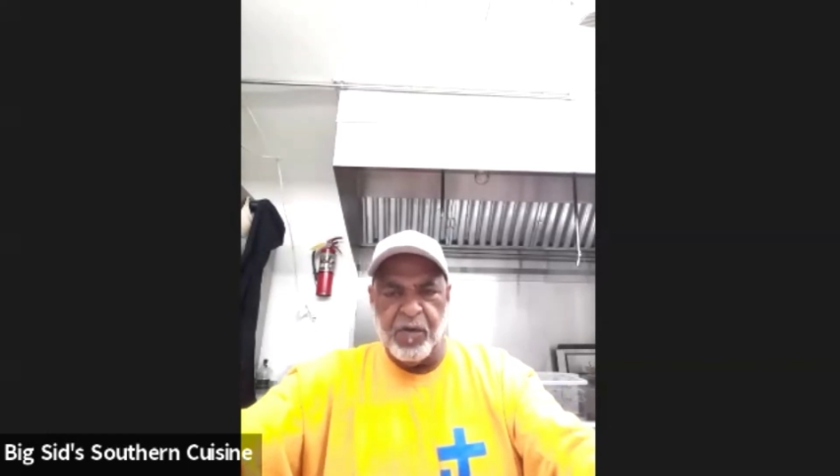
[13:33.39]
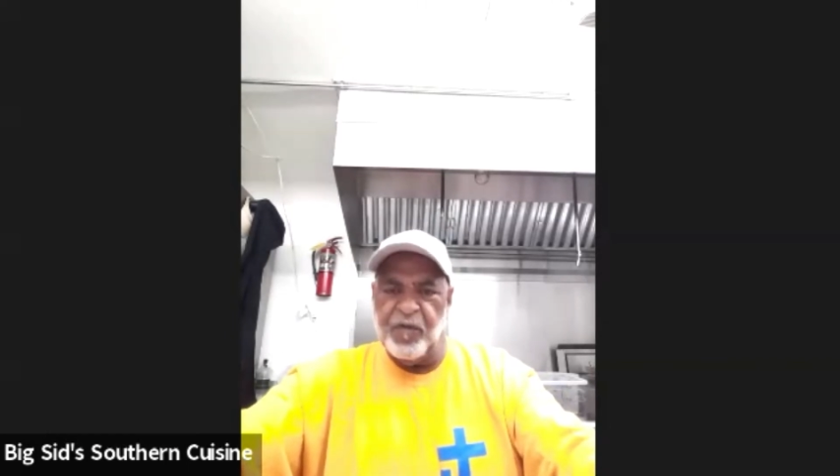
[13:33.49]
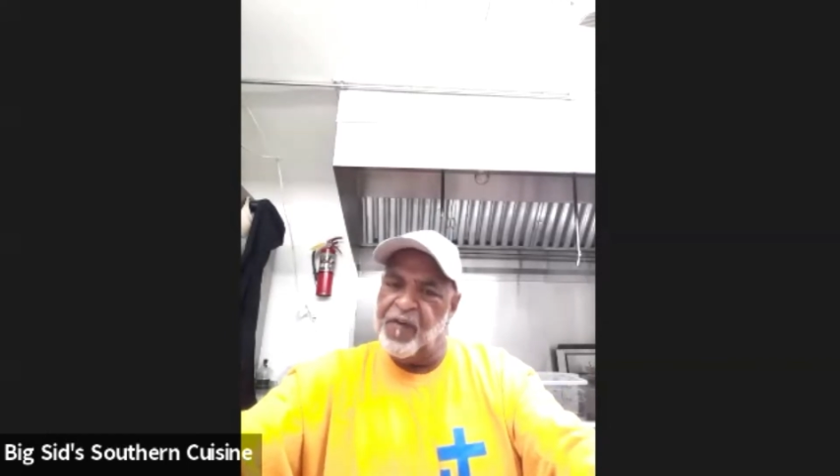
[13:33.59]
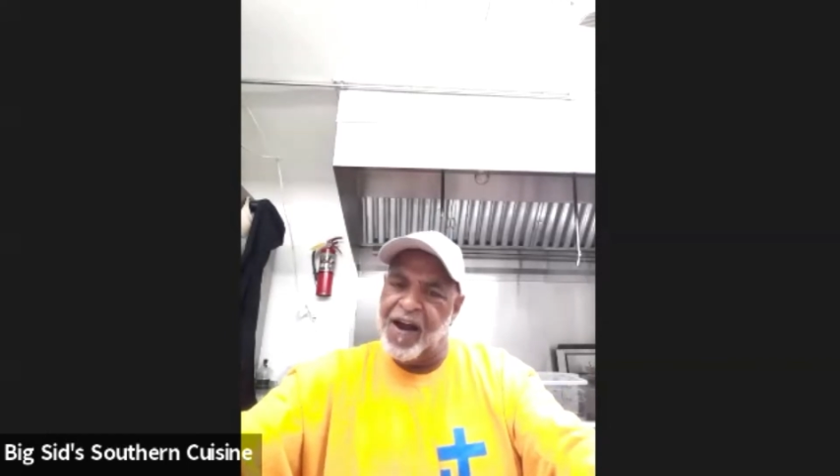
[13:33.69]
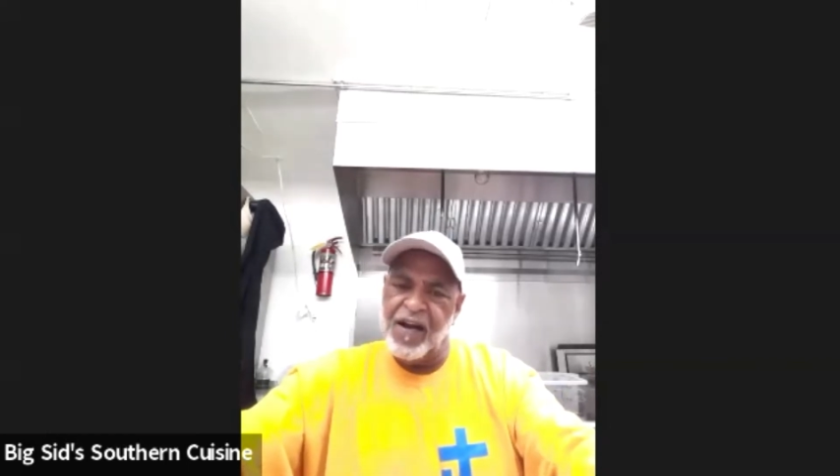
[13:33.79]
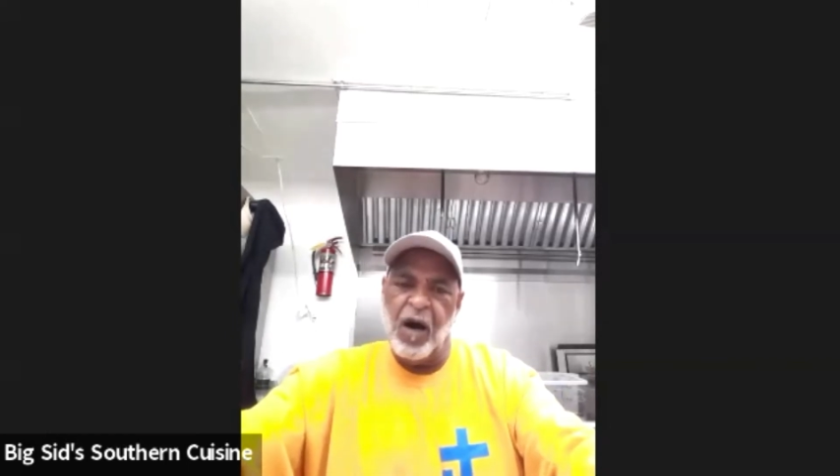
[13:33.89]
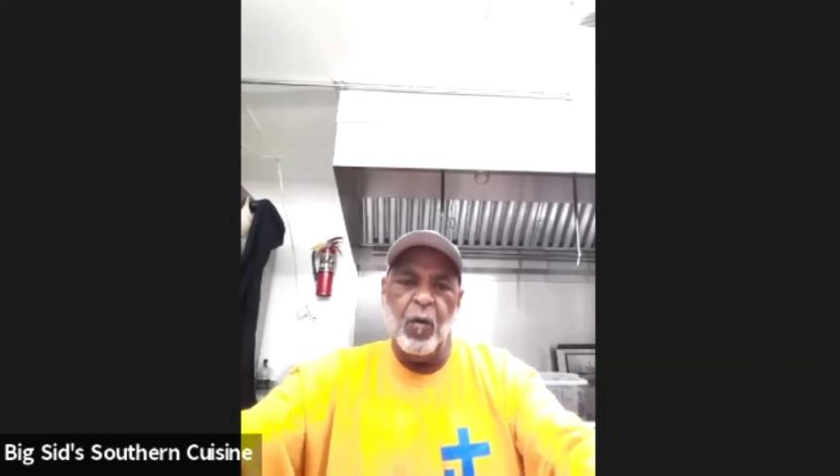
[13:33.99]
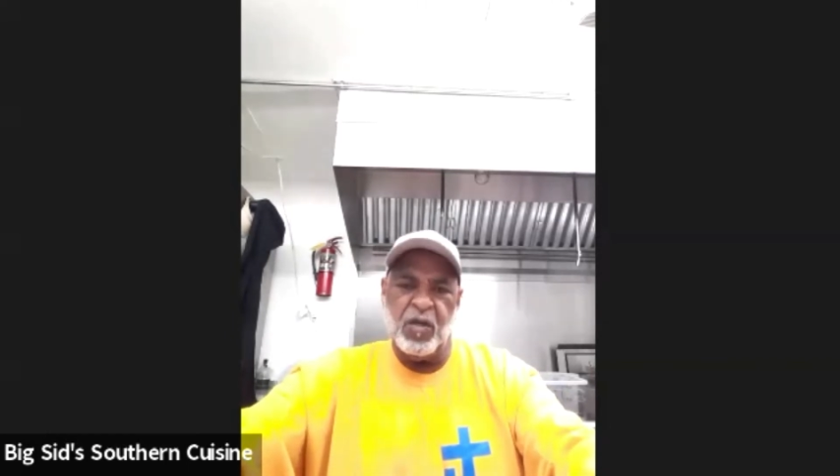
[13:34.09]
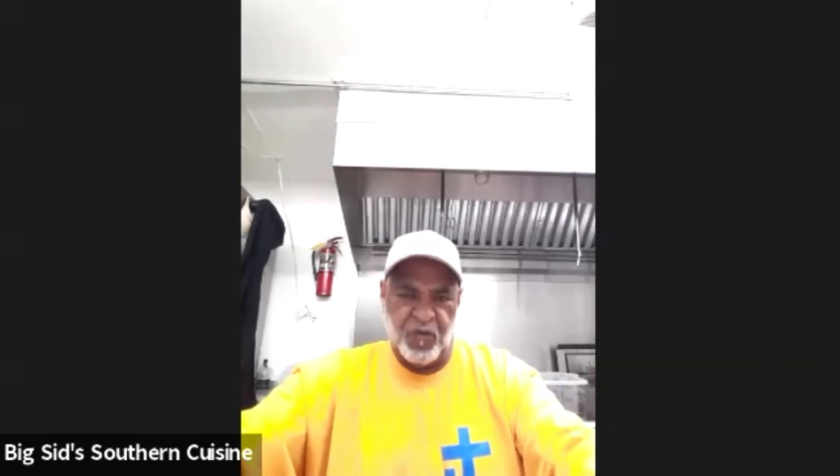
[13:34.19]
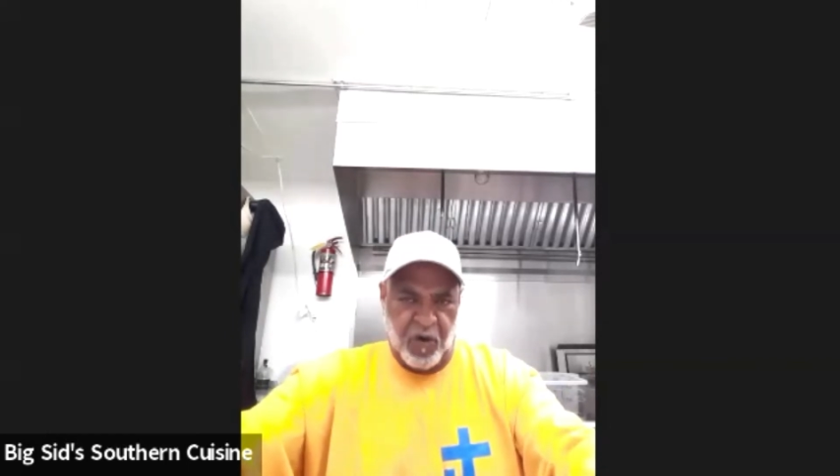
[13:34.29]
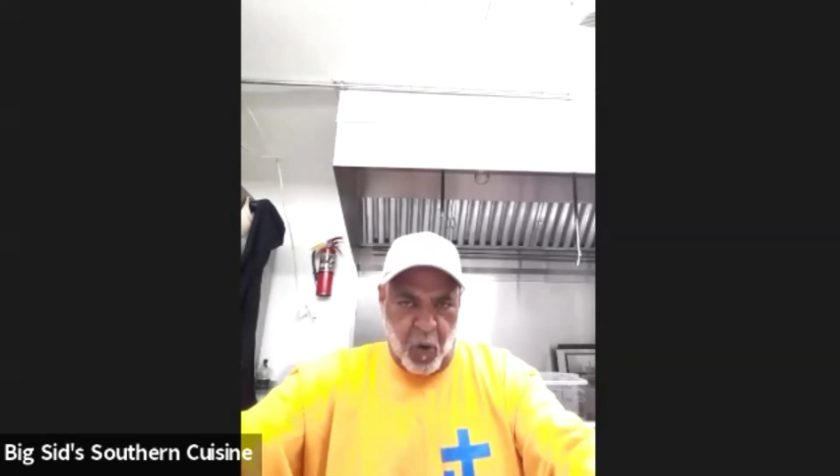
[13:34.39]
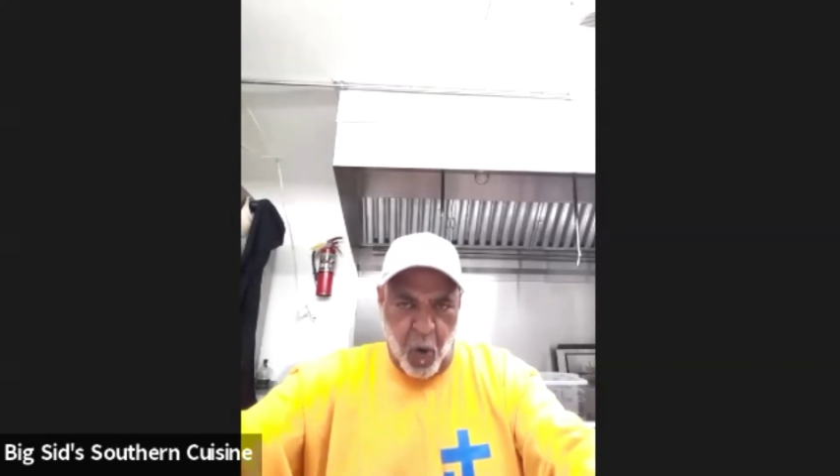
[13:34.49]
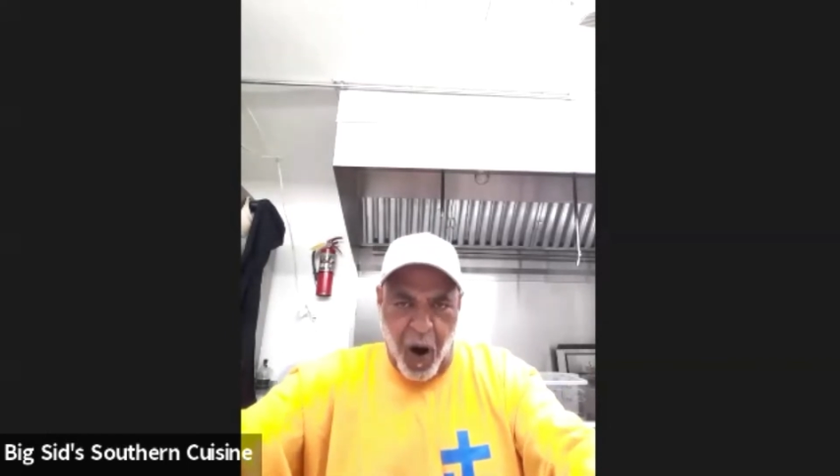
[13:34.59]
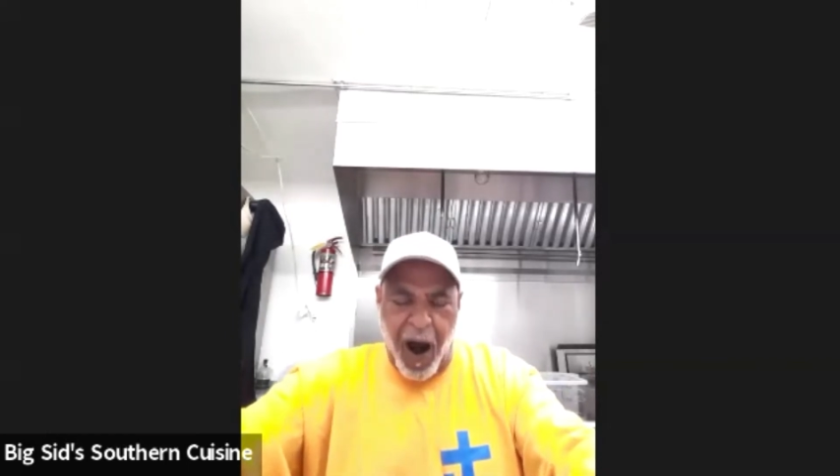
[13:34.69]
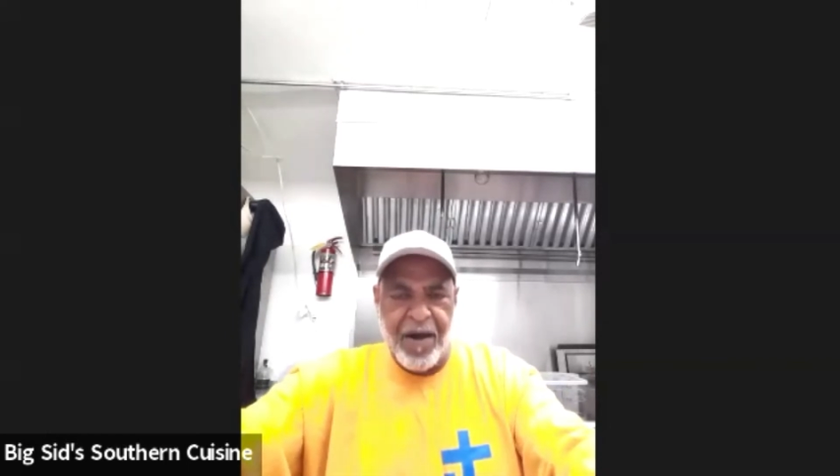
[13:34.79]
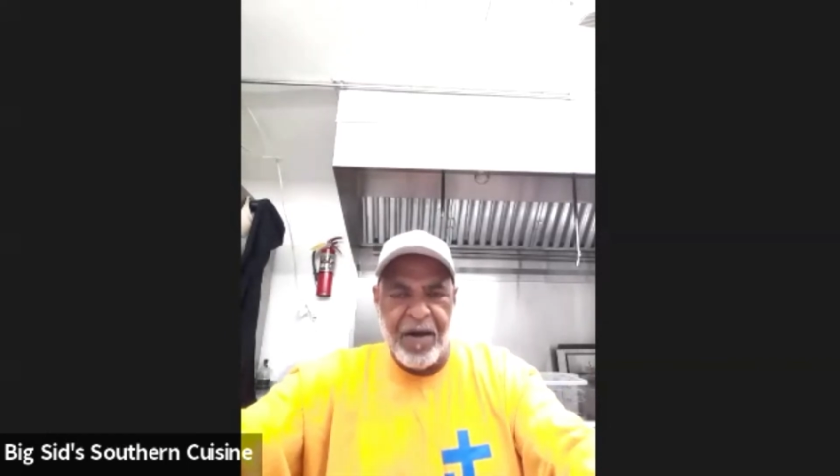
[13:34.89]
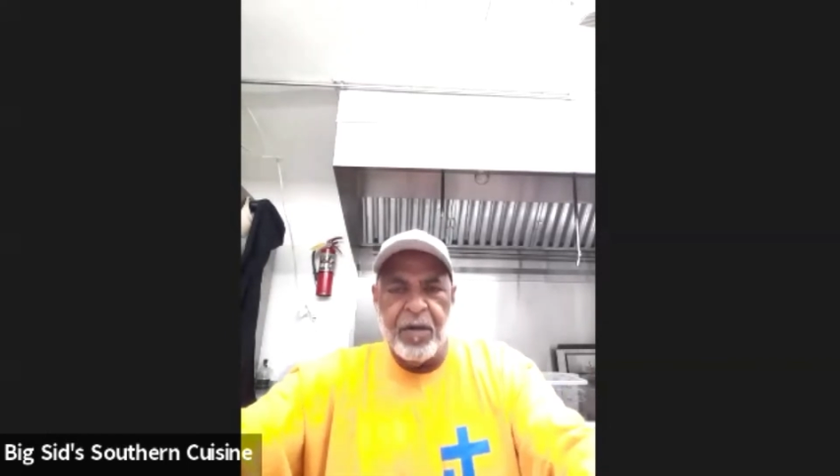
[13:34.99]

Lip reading: You find out what's required